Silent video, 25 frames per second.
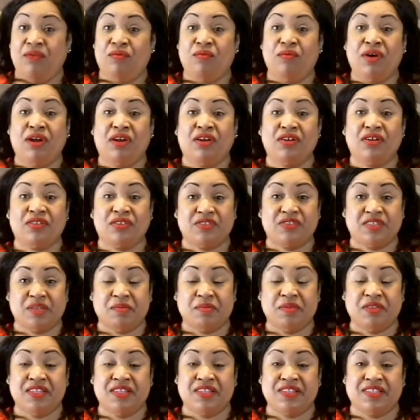what are
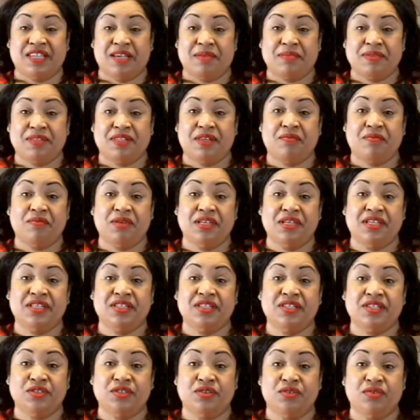some of the steps that we
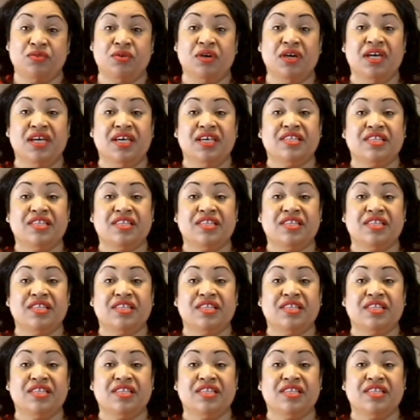could do